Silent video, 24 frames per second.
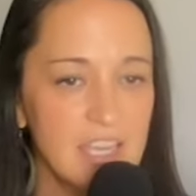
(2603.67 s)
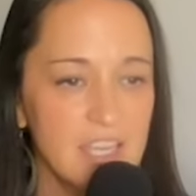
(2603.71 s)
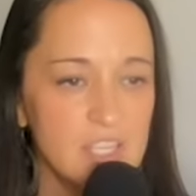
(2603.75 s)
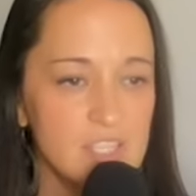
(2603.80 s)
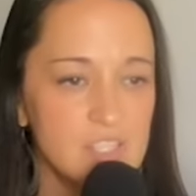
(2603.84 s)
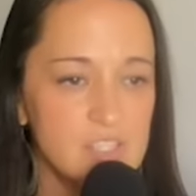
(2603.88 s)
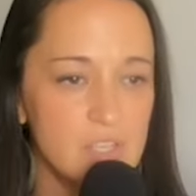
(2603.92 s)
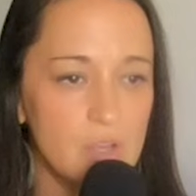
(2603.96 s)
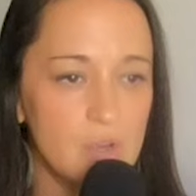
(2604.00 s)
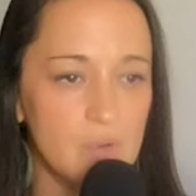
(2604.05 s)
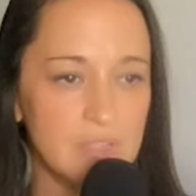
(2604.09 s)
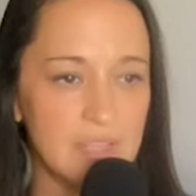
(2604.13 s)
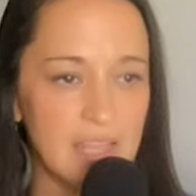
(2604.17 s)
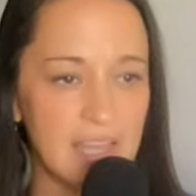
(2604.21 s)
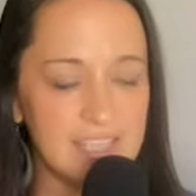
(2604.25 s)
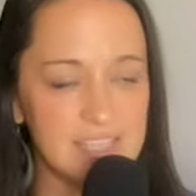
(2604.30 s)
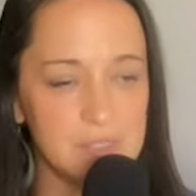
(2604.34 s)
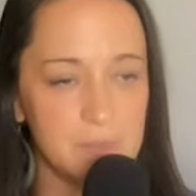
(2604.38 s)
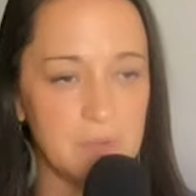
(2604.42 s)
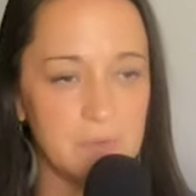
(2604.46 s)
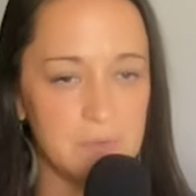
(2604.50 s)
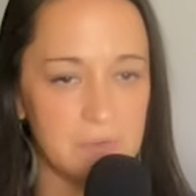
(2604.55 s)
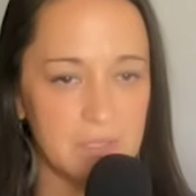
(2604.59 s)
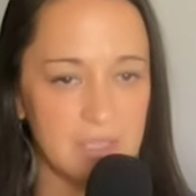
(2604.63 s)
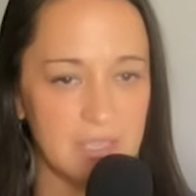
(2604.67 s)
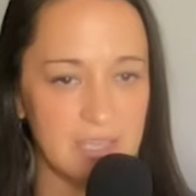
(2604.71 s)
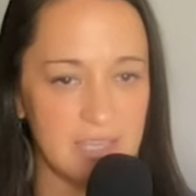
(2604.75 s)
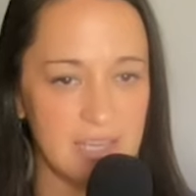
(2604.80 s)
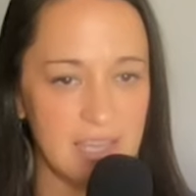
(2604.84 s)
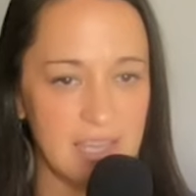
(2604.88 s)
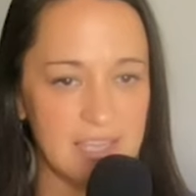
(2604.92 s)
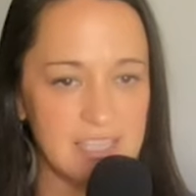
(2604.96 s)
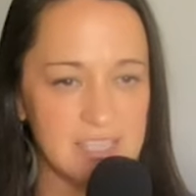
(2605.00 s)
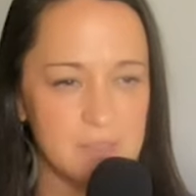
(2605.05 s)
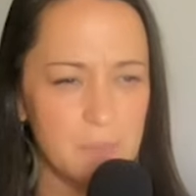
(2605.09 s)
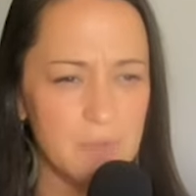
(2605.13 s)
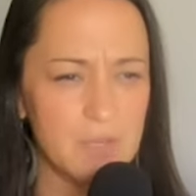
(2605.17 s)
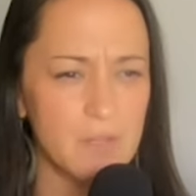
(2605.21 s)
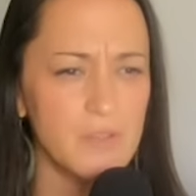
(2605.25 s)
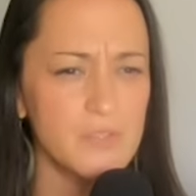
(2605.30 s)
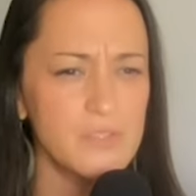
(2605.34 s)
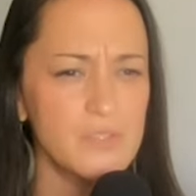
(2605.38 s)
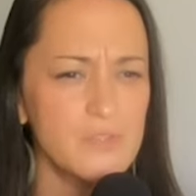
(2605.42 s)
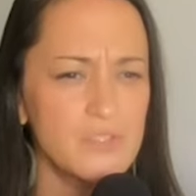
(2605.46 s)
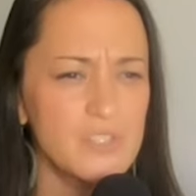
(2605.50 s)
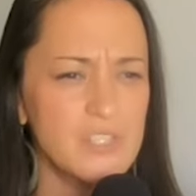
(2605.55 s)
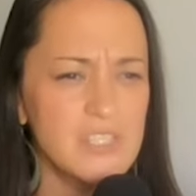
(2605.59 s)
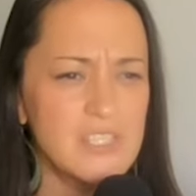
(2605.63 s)
So that's been really nice. But
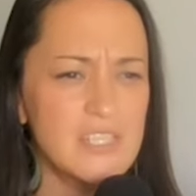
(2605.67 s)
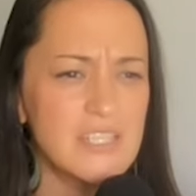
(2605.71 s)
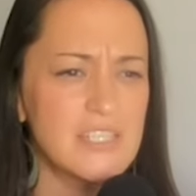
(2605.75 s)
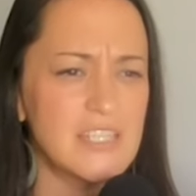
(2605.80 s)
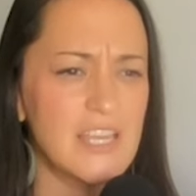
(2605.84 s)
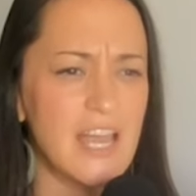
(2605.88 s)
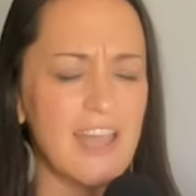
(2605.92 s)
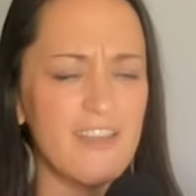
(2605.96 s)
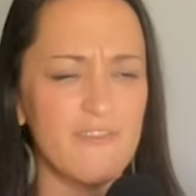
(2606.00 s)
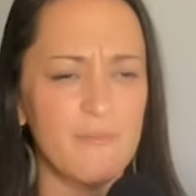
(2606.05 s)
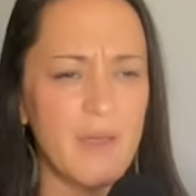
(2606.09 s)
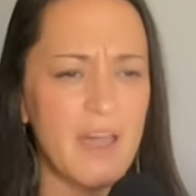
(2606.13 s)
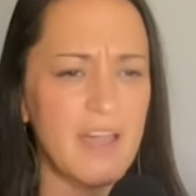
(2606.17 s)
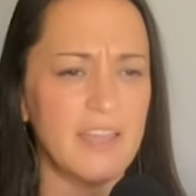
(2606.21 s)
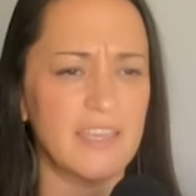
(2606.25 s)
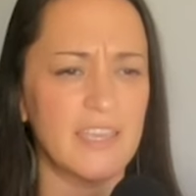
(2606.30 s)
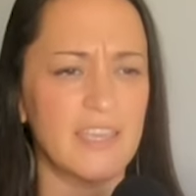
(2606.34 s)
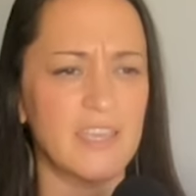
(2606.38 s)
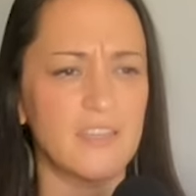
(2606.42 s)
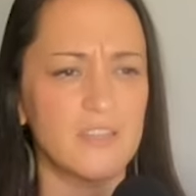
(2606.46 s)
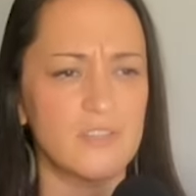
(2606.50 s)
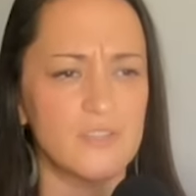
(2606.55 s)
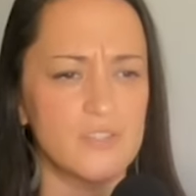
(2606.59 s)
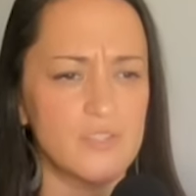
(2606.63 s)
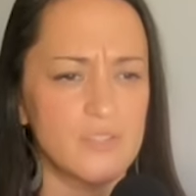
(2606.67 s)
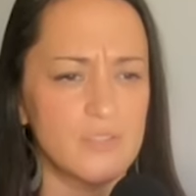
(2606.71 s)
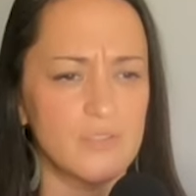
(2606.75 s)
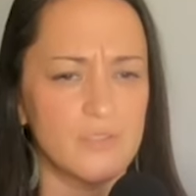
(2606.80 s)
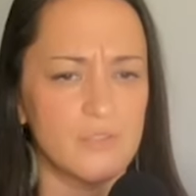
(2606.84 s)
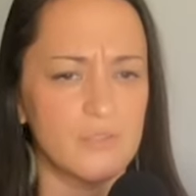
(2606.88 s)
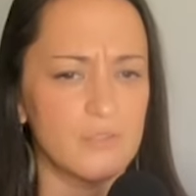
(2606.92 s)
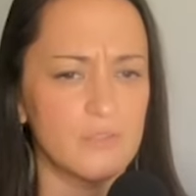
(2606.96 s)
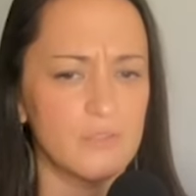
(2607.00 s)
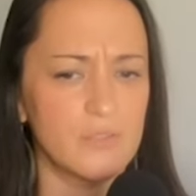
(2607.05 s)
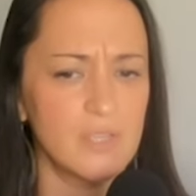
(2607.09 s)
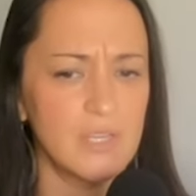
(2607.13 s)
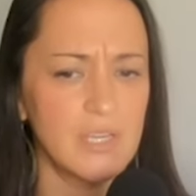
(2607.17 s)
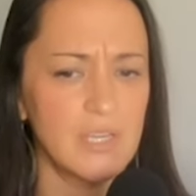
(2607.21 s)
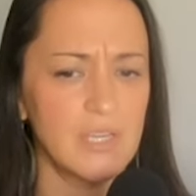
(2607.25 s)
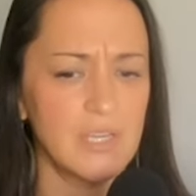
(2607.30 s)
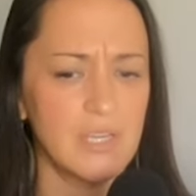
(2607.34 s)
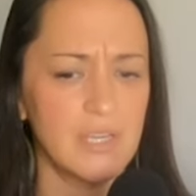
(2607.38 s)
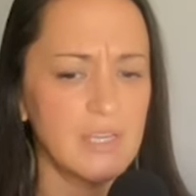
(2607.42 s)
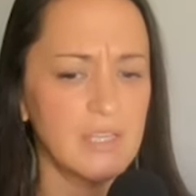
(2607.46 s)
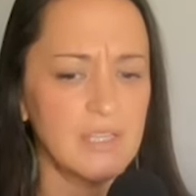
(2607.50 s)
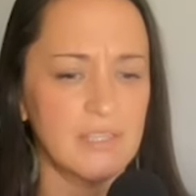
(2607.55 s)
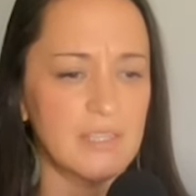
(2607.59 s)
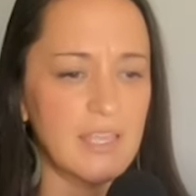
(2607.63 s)
also just to dive back into
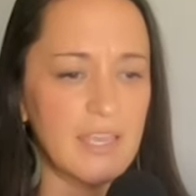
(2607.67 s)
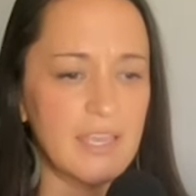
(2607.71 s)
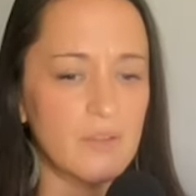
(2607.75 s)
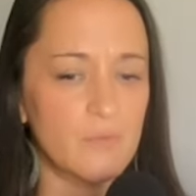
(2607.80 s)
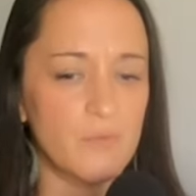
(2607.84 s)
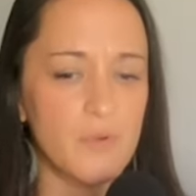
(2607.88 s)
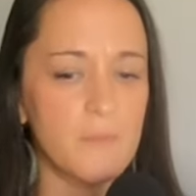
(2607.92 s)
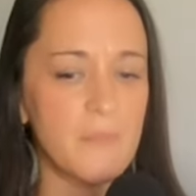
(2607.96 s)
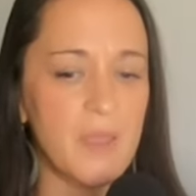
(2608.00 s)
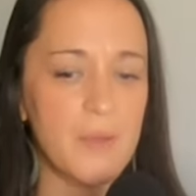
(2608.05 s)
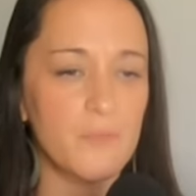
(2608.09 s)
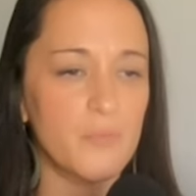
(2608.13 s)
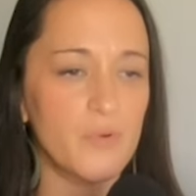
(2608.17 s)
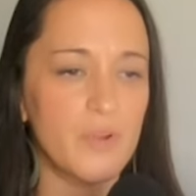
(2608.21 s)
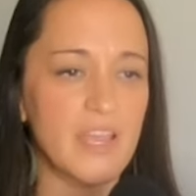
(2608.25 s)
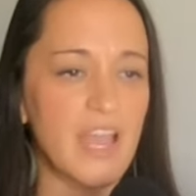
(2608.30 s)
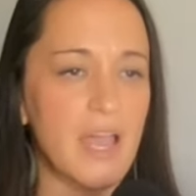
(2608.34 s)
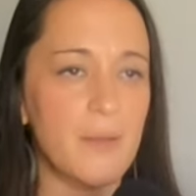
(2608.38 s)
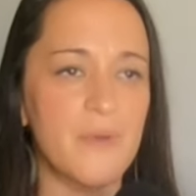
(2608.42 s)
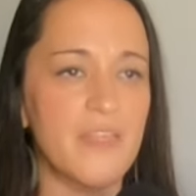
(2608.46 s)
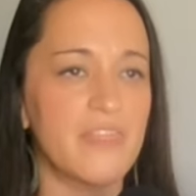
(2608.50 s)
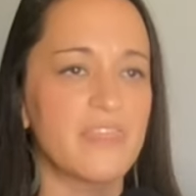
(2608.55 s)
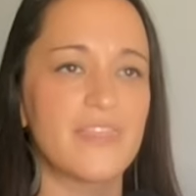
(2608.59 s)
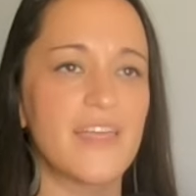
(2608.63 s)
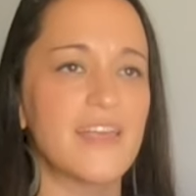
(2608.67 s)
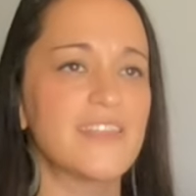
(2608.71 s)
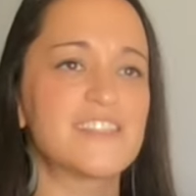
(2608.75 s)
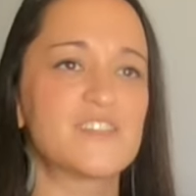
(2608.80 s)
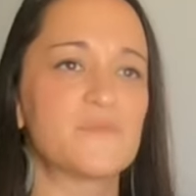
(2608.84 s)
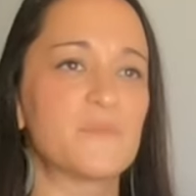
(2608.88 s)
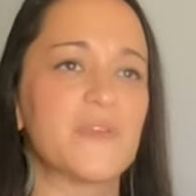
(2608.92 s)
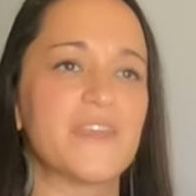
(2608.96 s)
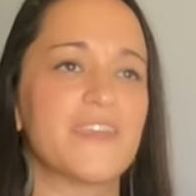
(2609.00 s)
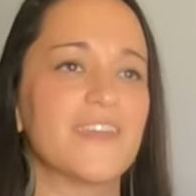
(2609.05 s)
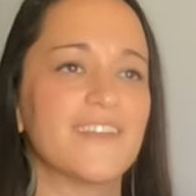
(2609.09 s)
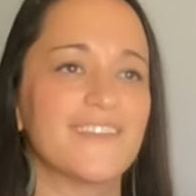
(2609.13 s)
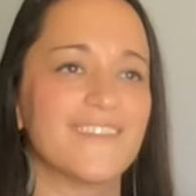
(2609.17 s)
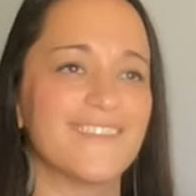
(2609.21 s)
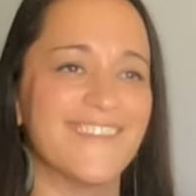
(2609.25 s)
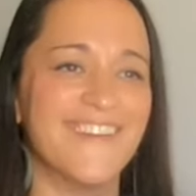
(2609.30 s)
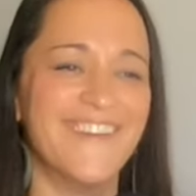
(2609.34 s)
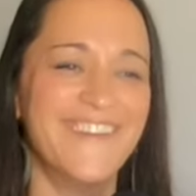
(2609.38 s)
like remembering I'm a thespian,